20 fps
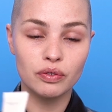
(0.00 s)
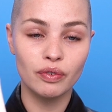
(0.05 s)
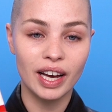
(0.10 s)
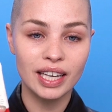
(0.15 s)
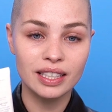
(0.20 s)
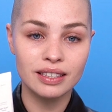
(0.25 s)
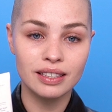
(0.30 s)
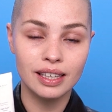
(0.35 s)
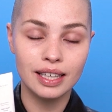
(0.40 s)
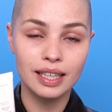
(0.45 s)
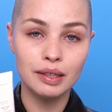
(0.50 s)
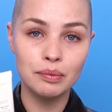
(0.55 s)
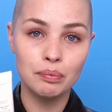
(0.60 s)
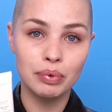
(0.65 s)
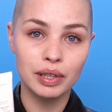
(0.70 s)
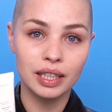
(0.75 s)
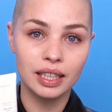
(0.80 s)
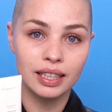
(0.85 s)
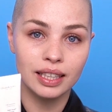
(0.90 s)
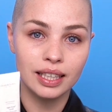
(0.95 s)
Vaseline,
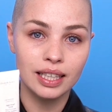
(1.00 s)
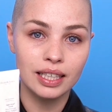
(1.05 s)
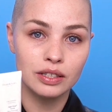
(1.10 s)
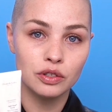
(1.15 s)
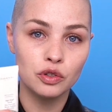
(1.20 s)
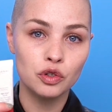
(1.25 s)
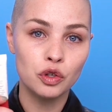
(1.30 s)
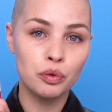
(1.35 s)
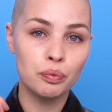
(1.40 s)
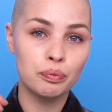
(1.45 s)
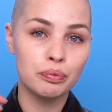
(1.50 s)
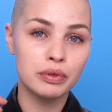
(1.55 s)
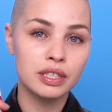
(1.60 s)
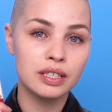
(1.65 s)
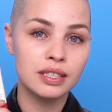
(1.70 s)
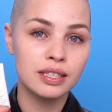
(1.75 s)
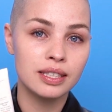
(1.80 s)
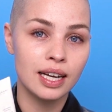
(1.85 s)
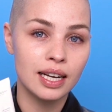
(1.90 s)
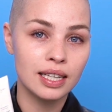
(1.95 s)
but it is to
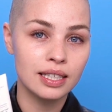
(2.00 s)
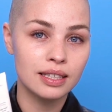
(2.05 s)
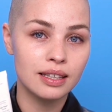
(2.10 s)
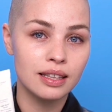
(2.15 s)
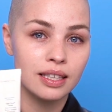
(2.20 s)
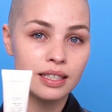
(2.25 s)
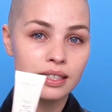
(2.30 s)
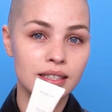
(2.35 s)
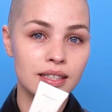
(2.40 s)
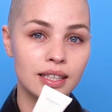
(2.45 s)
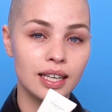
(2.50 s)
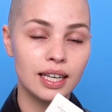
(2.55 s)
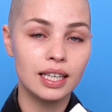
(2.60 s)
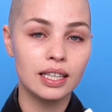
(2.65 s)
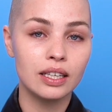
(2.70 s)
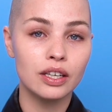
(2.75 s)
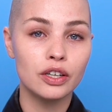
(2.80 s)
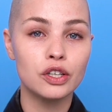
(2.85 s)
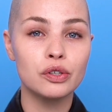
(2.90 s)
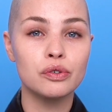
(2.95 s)
protect the
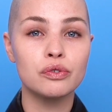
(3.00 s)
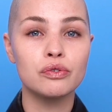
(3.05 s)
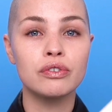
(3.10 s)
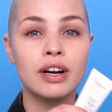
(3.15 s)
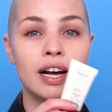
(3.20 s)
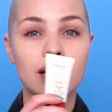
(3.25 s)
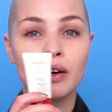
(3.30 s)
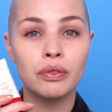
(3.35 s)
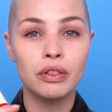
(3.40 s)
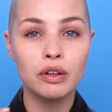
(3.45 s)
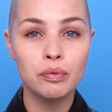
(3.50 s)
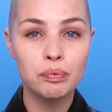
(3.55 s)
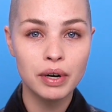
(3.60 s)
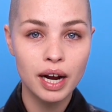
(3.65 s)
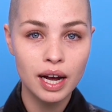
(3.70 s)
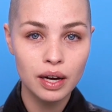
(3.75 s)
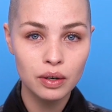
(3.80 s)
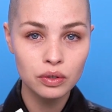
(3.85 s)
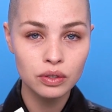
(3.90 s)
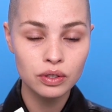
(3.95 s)
skin around the
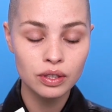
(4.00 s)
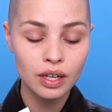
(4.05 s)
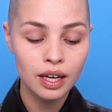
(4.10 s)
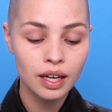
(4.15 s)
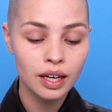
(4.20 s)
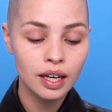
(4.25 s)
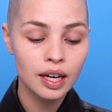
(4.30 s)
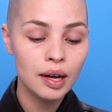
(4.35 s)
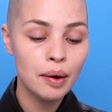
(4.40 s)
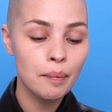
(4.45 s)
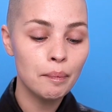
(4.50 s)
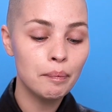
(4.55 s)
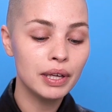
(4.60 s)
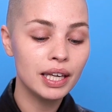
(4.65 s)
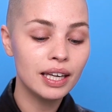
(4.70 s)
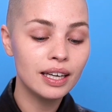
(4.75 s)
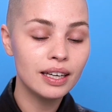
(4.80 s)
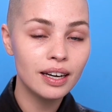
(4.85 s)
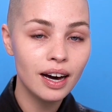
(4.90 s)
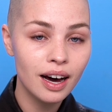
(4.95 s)
brows,
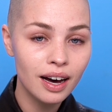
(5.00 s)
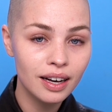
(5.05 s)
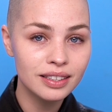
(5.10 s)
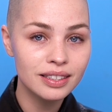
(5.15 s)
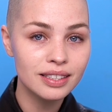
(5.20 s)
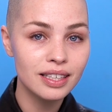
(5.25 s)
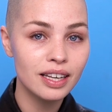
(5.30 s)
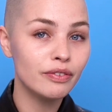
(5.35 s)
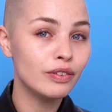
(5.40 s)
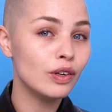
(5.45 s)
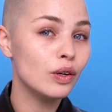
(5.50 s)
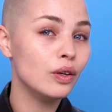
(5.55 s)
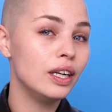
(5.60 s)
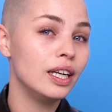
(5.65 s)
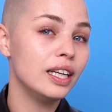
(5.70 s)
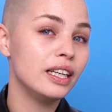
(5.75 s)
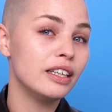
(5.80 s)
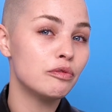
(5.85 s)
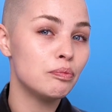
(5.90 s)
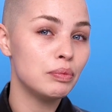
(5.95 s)
because if you
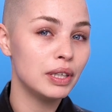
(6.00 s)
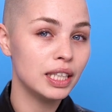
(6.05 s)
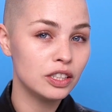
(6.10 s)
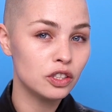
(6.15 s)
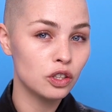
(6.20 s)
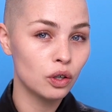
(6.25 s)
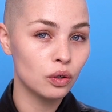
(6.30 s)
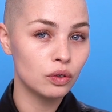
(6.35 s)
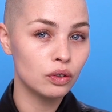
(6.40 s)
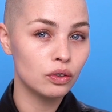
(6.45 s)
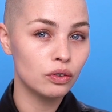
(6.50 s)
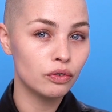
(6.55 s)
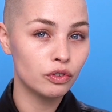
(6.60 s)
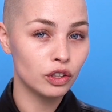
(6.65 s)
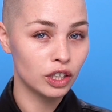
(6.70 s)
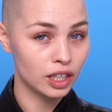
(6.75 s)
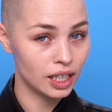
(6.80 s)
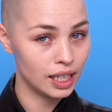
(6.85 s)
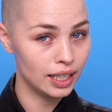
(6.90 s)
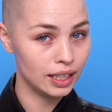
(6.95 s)
leave bleach on
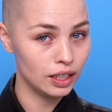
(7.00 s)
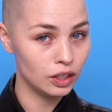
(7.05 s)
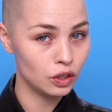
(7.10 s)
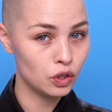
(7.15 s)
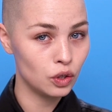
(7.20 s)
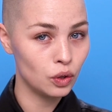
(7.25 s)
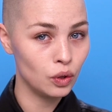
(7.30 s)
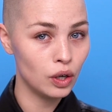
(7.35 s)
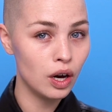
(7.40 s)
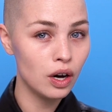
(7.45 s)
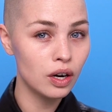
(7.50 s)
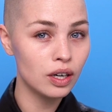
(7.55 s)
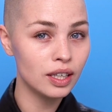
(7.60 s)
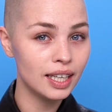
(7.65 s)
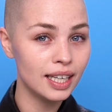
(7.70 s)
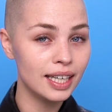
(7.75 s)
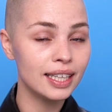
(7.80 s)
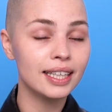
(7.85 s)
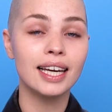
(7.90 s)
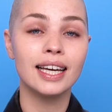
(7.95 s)
for a little too long,
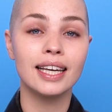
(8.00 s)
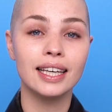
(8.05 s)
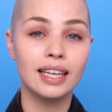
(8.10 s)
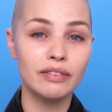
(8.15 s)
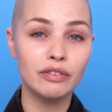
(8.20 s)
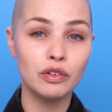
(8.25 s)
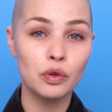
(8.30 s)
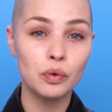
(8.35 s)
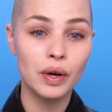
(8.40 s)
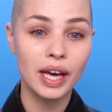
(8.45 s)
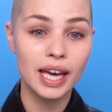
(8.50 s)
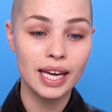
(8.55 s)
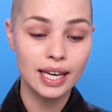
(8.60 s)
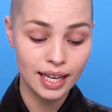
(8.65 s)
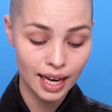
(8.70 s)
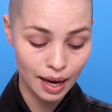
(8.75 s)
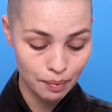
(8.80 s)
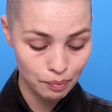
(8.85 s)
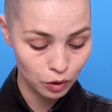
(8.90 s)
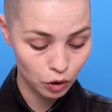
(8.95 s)
it can give you a
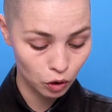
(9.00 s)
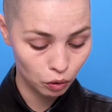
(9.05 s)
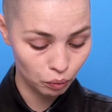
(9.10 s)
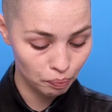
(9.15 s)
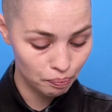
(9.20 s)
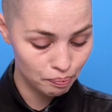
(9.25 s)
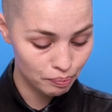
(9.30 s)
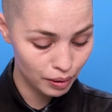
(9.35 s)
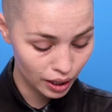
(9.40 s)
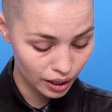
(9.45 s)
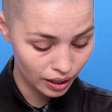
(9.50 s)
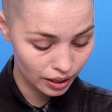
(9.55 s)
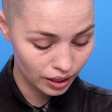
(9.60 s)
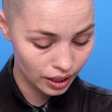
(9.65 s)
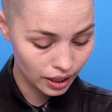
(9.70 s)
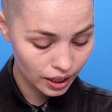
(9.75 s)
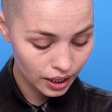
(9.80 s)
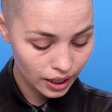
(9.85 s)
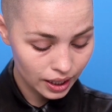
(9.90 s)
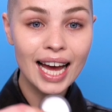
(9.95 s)
chemical burn.
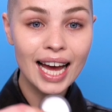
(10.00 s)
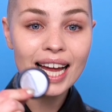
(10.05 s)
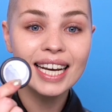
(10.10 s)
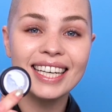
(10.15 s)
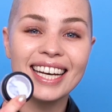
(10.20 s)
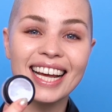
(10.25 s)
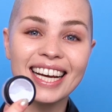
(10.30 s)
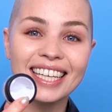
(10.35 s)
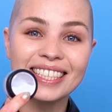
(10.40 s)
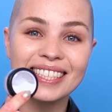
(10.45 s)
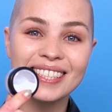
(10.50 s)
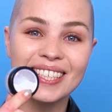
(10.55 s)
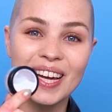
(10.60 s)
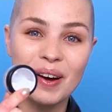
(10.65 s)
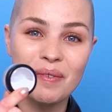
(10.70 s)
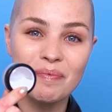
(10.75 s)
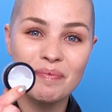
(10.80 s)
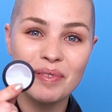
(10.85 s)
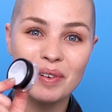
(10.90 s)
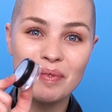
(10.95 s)
Next
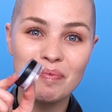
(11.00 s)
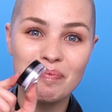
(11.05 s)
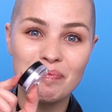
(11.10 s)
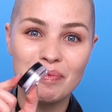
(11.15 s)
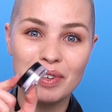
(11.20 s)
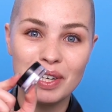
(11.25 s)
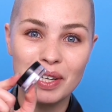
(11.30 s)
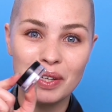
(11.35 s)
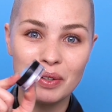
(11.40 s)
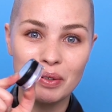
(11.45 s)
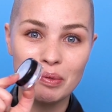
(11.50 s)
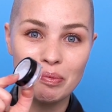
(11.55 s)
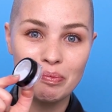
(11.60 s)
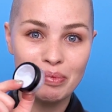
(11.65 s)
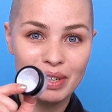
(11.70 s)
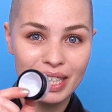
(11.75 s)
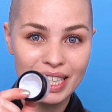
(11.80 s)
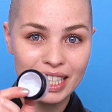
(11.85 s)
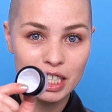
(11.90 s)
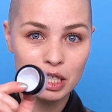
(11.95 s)
up, blue
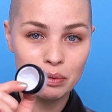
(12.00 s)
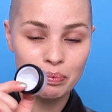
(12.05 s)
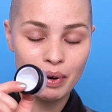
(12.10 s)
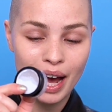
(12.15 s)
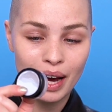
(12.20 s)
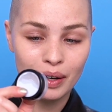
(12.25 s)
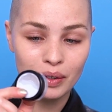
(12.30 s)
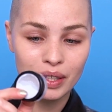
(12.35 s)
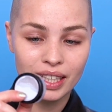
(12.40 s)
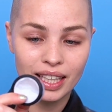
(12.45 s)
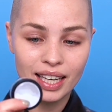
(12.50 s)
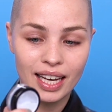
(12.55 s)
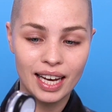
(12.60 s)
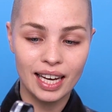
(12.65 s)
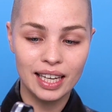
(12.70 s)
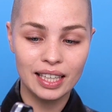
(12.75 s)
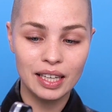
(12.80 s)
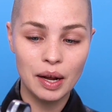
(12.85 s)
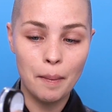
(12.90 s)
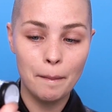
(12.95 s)
bleach powder.
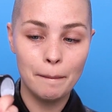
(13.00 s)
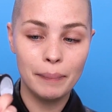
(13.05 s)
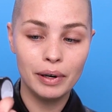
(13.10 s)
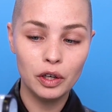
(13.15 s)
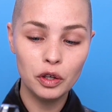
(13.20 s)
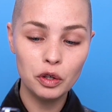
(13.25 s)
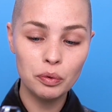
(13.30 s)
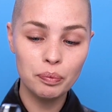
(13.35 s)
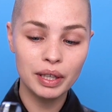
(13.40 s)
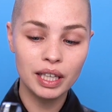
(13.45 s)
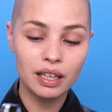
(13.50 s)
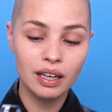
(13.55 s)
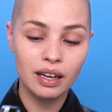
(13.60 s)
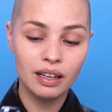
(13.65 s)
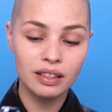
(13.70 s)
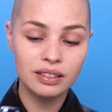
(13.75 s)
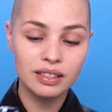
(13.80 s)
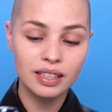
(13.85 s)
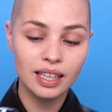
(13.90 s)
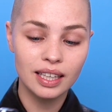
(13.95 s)
And blue
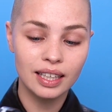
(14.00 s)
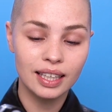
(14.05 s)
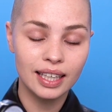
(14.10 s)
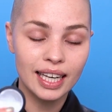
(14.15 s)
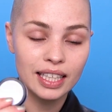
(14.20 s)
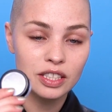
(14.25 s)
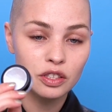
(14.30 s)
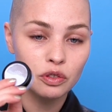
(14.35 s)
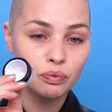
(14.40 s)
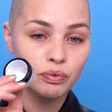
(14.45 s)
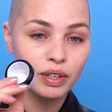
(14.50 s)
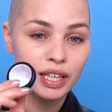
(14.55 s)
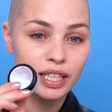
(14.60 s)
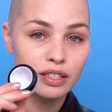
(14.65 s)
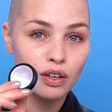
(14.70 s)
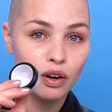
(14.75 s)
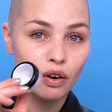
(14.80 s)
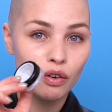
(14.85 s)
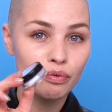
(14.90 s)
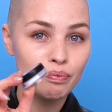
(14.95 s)
because it gets
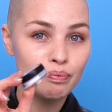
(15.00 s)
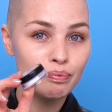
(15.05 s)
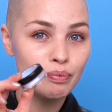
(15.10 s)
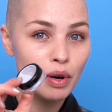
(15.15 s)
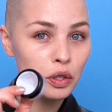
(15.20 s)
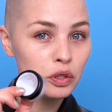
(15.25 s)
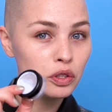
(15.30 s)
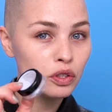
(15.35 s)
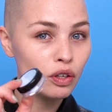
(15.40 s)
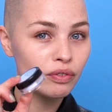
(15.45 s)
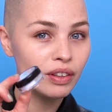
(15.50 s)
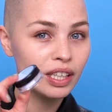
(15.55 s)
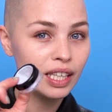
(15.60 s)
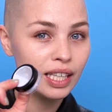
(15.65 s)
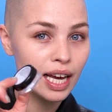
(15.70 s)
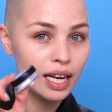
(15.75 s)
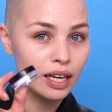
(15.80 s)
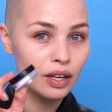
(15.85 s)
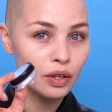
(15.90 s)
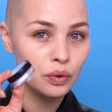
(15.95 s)
rid of most of the
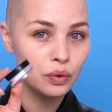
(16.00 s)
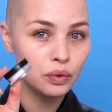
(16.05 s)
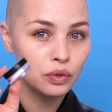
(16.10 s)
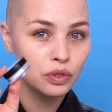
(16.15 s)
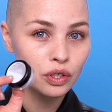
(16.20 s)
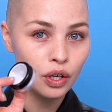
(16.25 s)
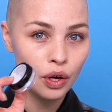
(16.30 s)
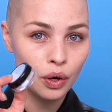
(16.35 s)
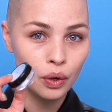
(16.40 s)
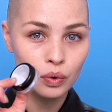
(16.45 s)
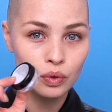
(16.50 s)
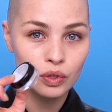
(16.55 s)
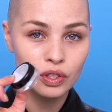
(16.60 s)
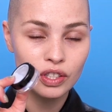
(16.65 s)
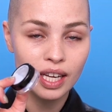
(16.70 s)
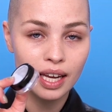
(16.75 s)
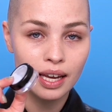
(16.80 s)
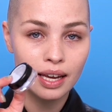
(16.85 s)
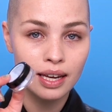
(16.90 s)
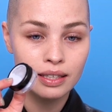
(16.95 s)
yellow
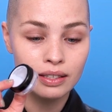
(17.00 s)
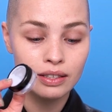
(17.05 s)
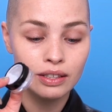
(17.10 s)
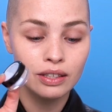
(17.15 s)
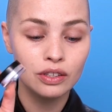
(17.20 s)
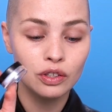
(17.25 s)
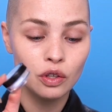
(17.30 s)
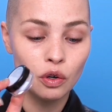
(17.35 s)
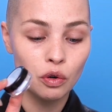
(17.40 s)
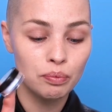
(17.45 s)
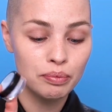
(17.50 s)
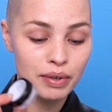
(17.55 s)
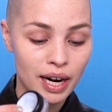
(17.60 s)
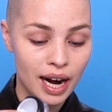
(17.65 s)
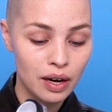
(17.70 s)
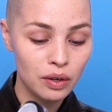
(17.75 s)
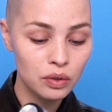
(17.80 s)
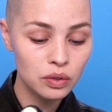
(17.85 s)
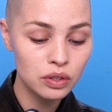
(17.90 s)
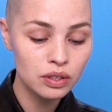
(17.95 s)
tones in your
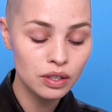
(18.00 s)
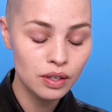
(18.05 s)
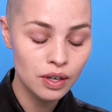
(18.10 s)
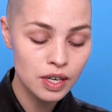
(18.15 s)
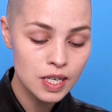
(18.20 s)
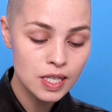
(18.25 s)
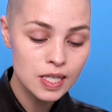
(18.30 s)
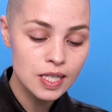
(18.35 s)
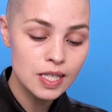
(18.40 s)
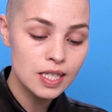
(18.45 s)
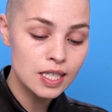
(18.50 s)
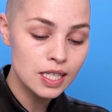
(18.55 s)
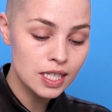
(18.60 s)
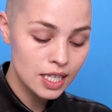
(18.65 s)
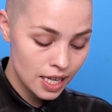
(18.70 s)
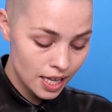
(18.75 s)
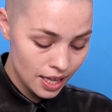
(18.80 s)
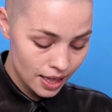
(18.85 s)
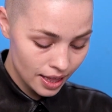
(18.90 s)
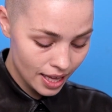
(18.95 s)
brows.
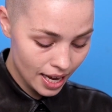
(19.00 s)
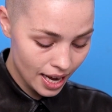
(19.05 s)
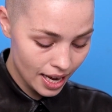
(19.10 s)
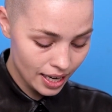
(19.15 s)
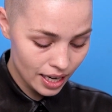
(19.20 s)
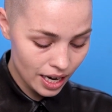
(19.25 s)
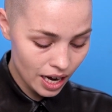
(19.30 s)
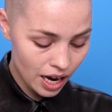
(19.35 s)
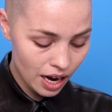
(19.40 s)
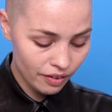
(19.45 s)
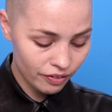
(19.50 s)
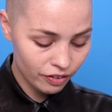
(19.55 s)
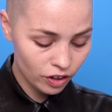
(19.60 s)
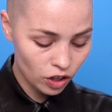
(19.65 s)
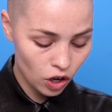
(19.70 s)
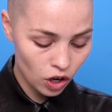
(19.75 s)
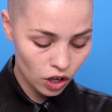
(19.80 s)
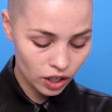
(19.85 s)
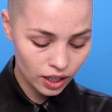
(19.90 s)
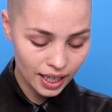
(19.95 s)
Then I've
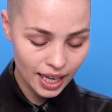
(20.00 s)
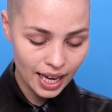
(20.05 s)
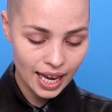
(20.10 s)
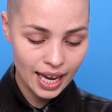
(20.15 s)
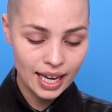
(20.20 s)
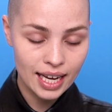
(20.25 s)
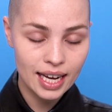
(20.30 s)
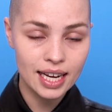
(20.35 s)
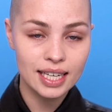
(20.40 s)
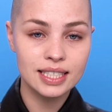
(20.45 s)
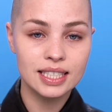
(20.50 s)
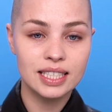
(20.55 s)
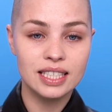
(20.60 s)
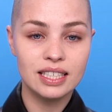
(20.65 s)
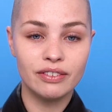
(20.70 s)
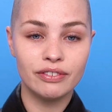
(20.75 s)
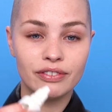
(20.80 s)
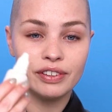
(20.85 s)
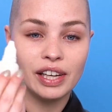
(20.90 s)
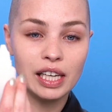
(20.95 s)
got a
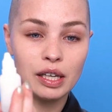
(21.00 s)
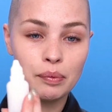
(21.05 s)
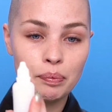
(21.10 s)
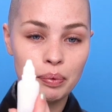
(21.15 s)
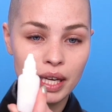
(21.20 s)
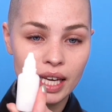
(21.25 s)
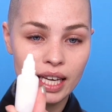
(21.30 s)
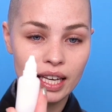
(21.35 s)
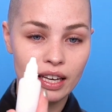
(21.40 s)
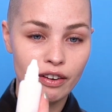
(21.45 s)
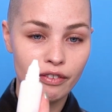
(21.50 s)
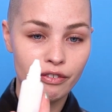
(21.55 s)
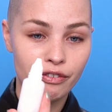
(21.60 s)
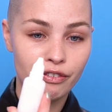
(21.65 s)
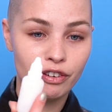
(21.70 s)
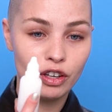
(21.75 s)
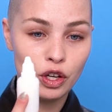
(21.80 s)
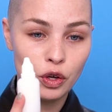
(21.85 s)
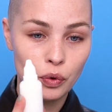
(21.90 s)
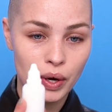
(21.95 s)
developing
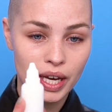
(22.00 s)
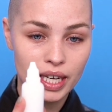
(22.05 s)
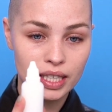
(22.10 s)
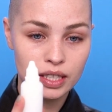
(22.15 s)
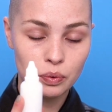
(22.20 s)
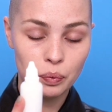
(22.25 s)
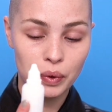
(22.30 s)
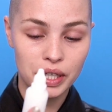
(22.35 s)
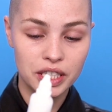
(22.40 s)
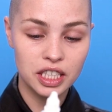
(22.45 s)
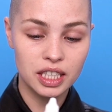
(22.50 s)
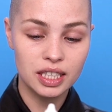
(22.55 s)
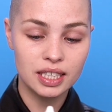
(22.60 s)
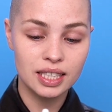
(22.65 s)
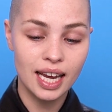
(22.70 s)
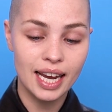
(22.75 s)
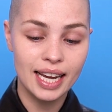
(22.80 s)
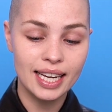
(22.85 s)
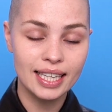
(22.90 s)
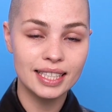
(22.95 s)
fluid, which
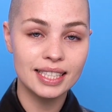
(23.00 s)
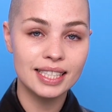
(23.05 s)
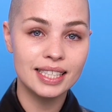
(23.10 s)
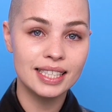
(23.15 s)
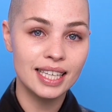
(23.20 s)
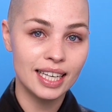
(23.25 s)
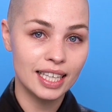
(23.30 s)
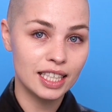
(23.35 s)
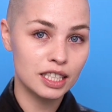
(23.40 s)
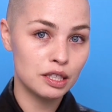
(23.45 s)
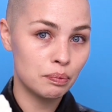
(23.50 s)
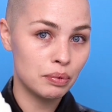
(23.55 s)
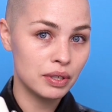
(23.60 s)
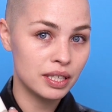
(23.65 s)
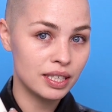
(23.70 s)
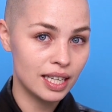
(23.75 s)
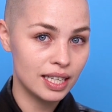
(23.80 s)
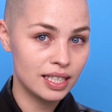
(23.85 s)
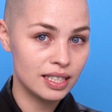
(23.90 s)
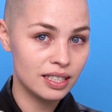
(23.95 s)
is a
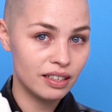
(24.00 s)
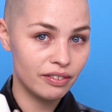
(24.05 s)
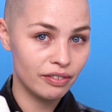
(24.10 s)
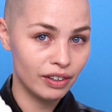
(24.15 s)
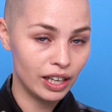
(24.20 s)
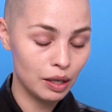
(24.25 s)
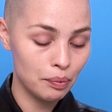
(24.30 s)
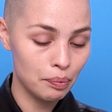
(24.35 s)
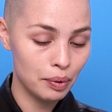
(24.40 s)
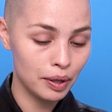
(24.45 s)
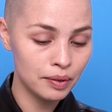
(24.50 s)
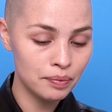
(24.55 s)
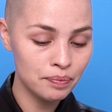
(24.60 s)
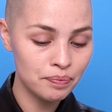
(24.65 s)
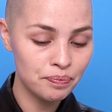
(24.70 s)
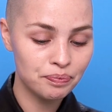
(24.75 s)
6% developer.